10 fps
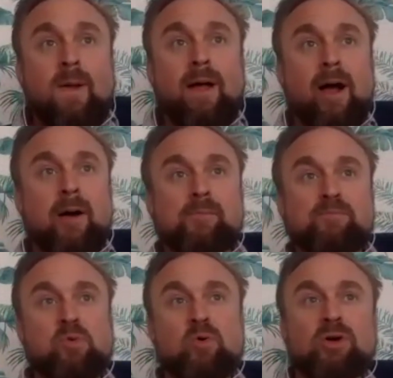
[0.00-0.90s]

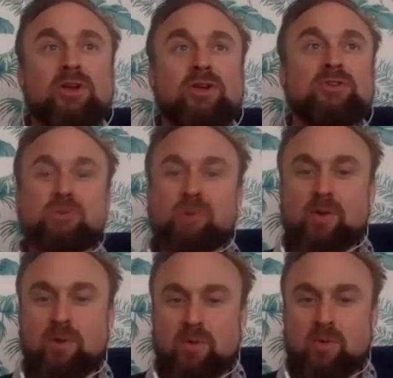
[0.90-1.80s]
Or, do I
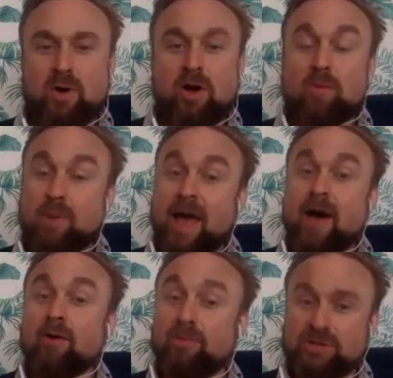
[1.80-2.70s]
want to work on my
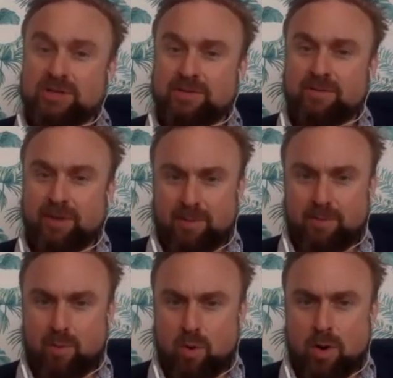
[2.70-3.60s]
health as something
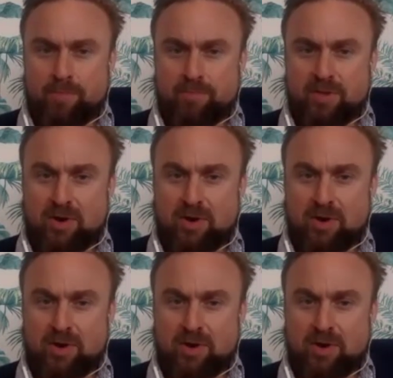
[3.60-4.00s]
important?